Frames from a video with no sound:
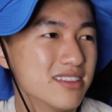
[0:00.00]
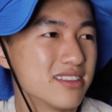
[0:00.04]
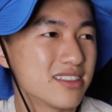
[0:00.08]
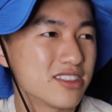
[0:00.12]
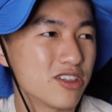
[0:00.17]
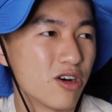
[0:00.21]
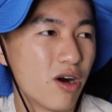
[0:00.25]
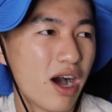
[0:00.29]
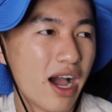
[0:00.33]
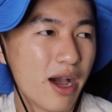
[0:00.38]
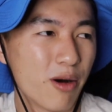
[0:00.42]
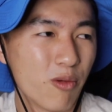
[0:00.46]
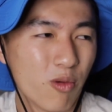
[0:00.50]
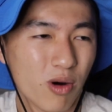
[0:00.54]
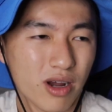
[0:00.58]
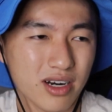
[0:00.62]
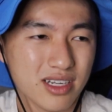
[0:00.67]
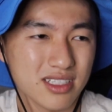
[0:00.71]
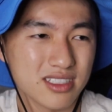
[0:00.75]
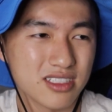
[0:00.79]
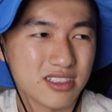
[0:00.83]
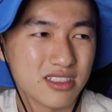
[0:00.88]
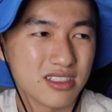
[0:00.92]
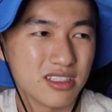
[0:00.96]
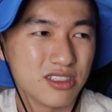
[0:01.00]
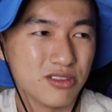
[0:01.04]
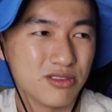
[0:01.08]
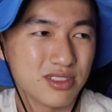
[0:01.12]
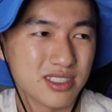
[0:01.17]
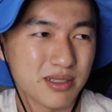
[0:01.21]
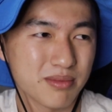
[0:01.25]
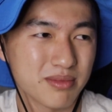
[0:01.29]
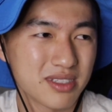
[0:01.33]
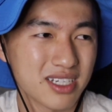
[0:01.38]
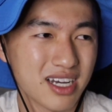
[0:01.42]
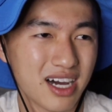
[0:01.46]
So I wanted to use
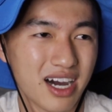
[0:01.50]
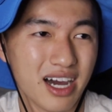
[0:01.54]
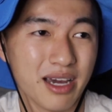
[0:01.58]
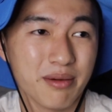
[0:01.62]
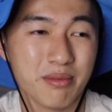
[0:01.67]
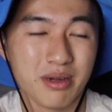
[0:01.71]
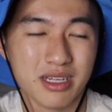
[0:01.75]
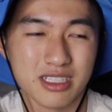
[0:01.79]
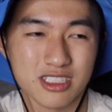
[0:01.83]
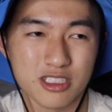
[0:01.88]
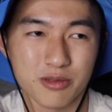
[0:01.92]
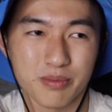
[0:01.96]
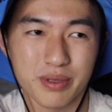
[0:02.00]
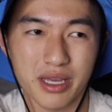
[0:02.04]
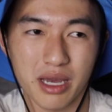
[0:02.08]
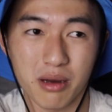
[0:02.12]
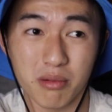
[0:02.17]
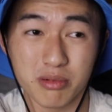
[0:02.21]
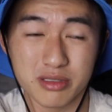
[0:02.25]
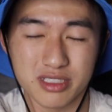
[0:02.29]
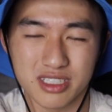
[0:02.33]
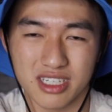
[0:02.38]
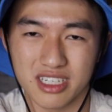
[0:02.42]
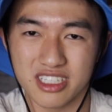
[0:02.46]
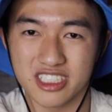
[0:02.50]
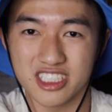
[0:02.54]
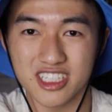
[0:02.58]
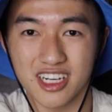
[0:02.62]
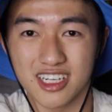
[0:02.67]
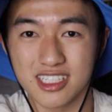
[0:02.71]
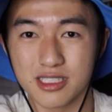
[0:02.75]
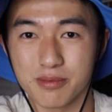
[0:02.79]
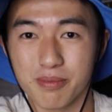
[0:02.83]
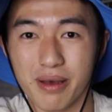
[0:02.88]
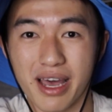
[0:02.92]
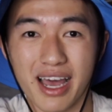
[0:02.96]
some time to be able to
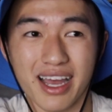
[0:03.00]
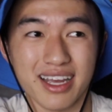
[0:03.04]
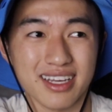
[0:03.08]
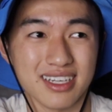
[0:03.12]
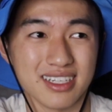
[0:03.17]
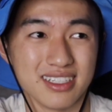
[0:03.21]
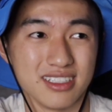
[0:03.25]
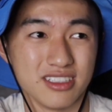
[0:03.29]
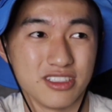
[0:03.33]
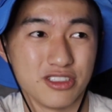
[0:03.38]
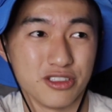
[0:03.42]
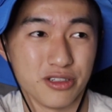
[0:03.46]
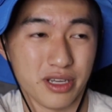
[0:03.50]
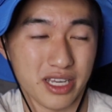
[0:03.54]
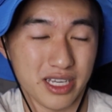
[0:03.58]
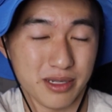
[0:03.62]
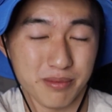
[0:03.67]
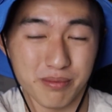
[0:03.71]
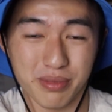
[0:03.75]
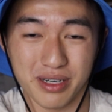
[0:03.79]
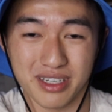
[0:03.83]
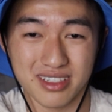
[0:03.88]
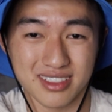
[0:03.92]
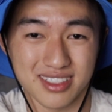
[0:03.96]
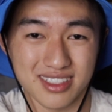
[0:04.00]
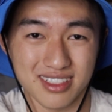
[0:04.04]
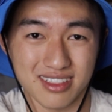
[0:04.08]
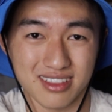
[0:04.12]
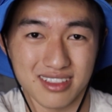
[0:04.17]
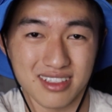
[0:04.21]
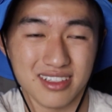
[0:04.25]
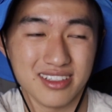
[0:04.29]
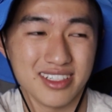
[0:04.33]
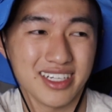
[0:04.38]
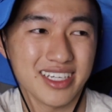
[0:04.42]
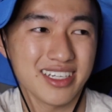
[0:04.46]
adjust back into
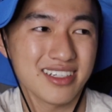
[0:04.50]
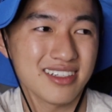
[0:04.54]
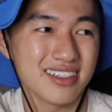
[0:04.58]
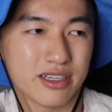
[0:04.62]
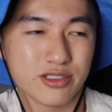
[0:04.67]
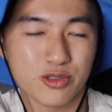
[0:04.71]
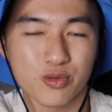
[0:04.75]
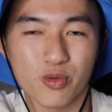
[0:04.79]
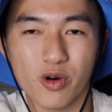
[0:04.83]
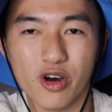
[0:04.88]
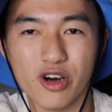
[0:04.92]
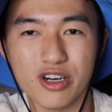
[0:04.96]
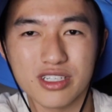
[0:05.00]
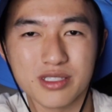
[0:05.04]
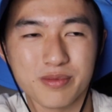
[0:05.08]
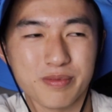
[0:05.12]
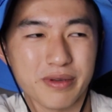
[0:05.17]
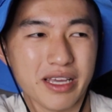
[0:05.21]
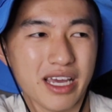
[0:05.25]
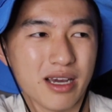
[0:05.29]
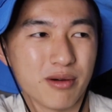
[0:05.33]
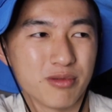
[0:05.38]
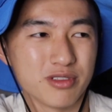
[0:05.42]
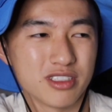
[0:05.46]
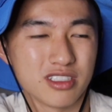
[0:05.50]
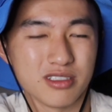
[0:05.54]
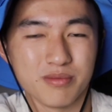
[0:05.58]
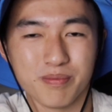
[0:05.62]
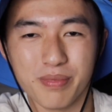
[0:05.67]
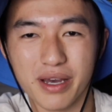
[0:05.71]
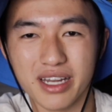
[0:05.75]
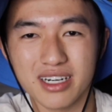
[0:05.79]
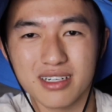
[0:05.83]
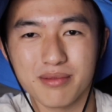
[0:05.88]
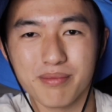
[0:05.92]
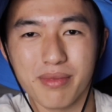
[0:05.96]
in-person learning, as well as be able to
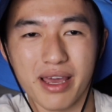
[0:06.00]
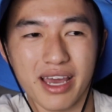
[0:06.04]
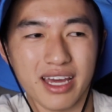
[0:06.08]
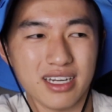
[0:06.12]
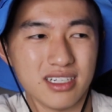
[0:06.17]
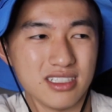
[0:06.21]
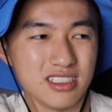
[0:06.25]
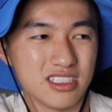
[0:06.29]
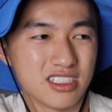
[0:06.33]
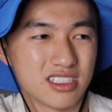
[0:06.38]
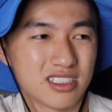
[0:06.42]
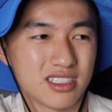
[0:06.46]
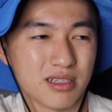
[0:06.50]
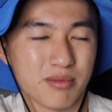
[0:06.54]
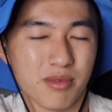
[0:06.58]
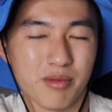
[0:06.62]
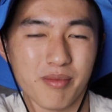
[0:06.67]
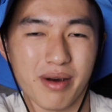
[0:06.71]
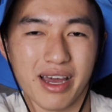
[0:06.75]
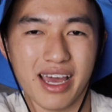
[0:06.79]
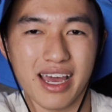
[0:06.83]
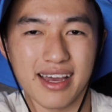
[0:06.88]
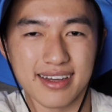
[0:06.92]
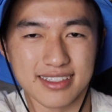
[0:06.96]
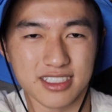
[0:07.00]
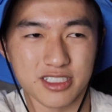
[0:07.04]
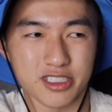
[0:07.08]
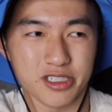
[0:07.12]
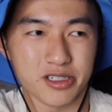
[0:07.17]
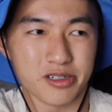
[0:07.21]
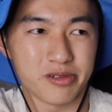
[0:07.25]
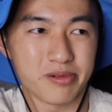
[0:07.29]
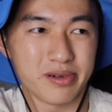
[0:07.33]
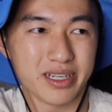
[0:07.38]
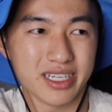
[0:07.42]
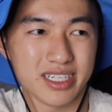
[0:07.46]
better manage some of my
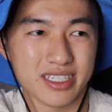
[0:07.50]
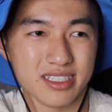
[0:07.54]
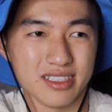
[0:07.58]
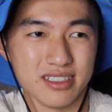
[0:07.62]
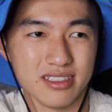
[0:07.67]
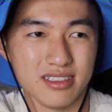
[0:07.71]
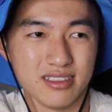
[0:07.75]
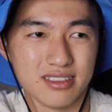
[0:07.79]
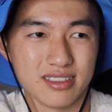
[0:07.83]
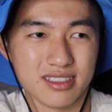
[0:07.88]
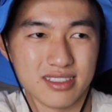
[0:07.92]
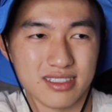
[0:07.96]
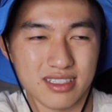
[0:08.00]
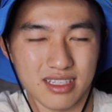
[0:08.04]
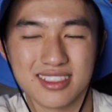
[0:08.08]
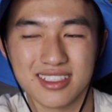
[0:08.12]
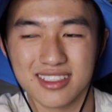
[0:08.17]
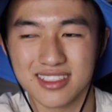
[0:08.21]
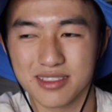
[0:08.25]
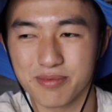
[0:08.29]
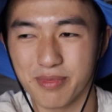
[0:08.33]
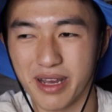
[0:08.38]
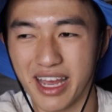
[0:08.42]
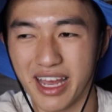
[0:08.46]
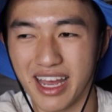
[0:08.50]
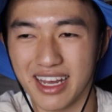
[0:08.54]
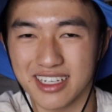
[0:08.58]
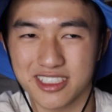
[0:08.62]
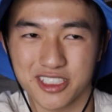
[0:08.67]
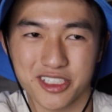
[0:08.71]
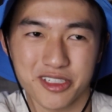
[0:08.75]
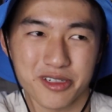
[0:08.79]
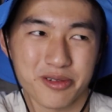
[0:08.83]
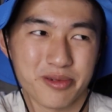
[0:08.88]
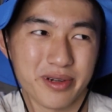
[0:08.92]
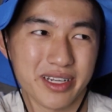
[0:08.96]
extracurriculars, since my
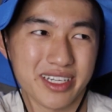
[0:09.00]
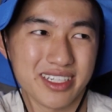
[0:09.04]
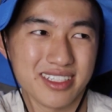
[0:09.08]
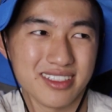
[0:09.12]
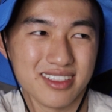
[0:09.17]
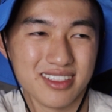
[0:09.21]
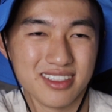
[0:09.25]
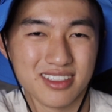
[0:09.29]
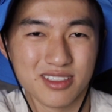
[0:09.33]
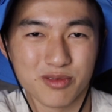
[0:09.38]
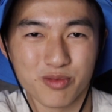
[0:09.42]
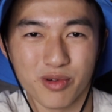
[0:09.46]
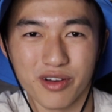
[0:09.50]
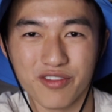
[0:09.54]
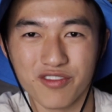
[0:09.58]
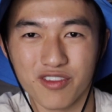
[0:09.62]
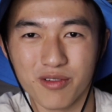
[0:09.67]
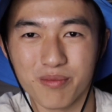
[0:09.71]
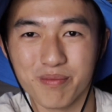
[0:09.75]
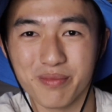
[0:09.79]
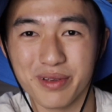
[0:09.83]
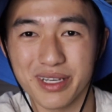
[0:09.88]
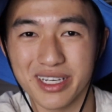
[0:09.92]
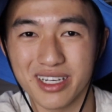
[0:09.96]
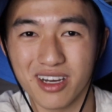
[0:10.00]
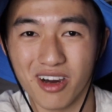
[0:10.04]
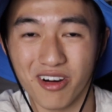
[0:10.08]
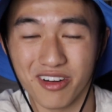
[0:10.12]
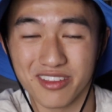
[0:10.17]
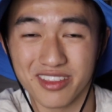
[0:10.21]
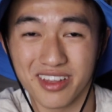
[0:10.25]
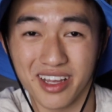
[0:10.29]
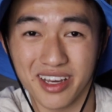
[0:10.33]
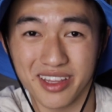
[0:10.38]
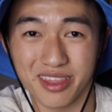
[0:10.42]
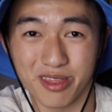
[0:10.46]
extracurriculars went from being
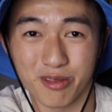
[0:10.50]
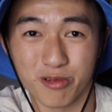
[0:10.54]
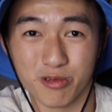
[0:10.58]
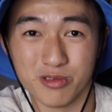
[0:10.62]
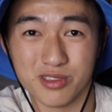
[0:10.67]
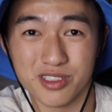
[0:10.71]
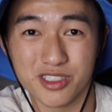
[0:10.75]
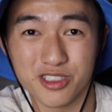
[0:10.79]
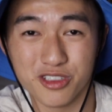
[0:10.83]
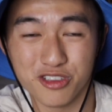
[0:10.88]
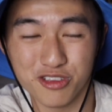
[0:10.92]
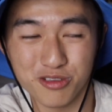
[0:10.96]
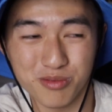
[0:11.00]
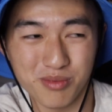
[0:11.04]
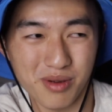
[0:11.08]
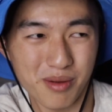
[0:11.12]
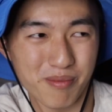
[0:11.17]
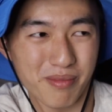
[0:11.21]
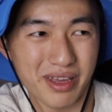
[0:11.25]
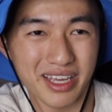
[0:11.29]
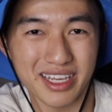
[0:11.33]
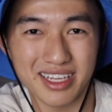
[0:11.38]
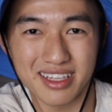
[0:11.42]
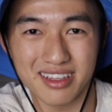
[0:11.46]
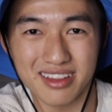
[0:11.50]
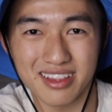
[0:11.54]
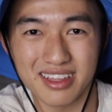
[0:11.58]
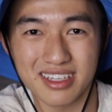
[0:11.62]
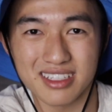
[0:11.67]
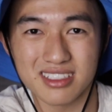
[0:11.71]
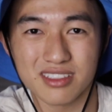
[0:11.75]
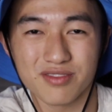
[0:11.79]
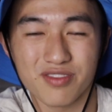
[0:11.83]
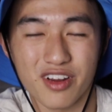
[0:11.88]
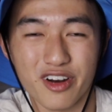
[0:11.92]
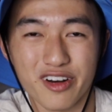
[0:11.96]
online through Zoom, making
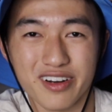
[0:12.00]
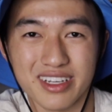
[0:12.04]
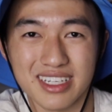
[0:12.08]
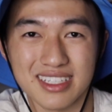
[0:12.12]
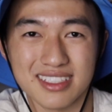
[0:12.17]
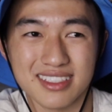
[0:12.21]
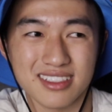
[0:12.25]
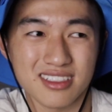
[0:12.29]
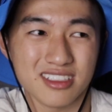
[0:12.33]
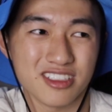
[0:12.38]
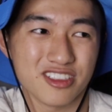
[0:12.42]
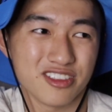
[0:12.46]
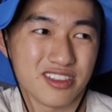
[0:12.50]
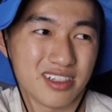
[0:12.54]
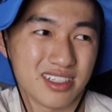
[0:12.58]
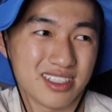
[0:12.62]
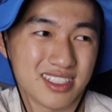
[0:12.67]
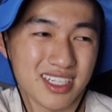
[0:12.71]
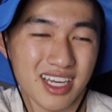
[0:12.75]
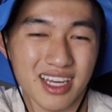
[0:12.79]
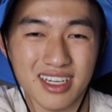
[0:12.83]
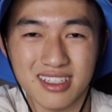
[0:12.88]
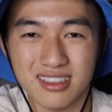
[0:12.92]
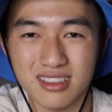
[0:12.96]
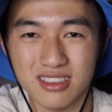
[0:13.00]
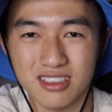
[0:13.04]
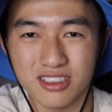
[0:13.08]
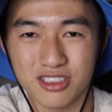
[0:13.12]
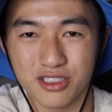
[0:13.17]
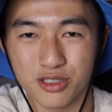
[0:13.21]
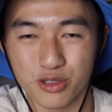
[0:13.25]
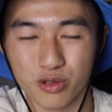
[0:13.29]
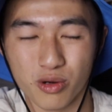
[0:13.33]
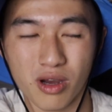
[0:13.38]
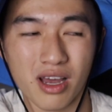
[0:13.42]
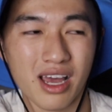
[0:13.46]
things very easy to attend,
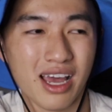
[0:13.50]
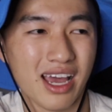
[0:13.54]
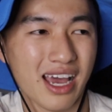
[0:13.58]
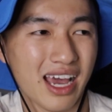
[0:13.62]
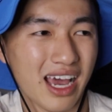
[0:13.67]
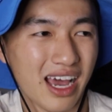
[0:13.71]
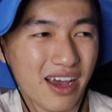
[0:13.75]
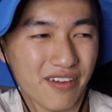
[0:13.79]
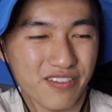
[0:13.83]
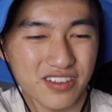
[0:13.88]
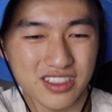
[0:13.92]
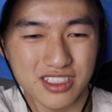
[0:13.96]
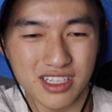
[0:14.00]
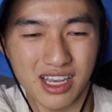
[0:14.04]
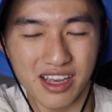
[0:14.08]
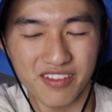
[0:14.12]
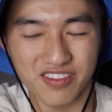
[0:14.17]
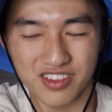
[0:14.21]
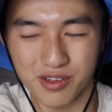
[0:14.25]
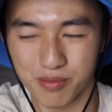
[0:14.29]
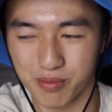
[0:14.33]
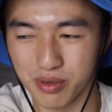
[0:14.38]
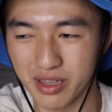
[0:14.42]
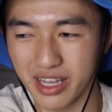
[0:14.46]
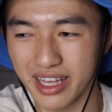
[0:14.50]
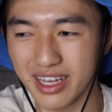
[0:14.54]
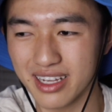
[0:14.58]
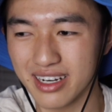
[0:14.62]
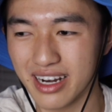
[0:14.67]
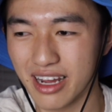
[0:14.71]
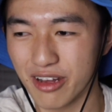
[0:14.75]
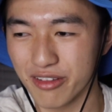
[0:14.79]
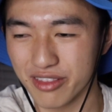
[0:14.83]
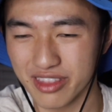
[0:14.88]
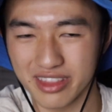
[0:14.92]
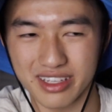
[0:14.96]
to having to have to plan
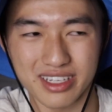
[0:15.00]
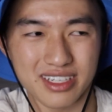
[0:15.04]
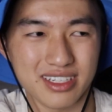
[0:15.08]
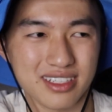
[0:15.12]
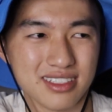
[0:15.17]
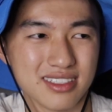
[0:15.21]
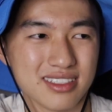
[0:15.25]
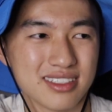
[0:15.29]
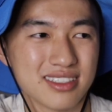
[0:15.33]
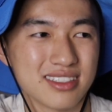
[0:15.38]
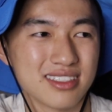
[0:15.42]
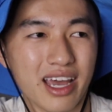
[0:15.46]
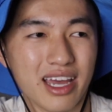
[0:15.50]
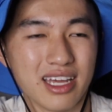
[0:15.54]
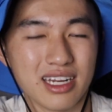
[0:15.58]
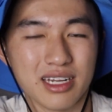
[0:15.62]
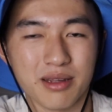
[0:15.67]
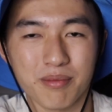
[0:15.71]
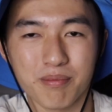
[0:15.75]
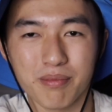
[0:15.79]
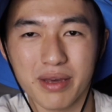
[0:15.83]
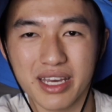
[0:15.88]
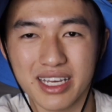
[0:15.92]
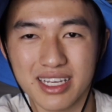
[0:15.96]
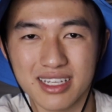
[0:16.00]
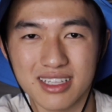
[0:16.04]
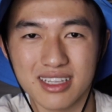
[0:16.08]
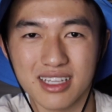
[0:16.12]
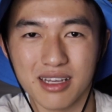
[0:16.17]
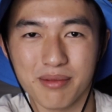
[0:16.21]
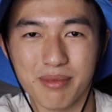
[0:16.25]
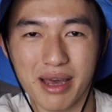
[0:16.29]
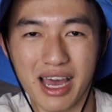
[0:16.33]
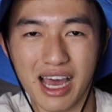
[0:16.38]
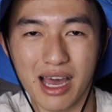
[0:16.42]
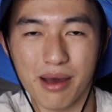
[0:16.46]
out things and making
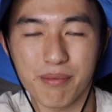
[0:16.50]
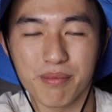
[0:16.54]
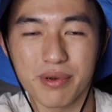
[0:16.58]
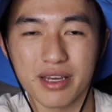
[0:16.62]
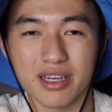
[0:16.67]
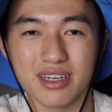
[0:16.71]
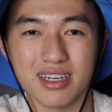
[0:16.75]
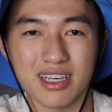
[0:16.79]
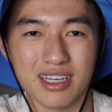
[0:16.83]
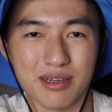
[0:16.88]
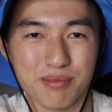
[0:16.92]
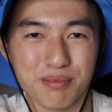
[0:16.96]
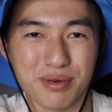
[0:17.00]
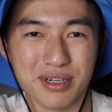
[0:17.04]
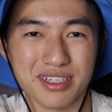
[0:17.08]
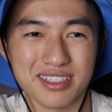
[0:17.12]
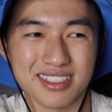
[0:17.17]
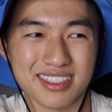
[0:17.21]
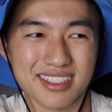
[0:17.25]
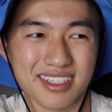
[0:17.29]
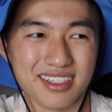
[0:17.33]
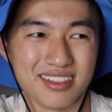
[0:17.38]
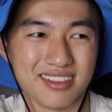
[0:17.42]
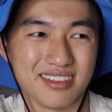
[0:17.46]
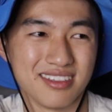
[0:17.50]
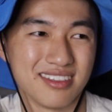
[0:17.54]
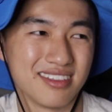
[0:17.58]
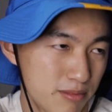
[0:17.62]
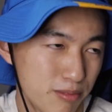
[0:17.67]
them happen in person.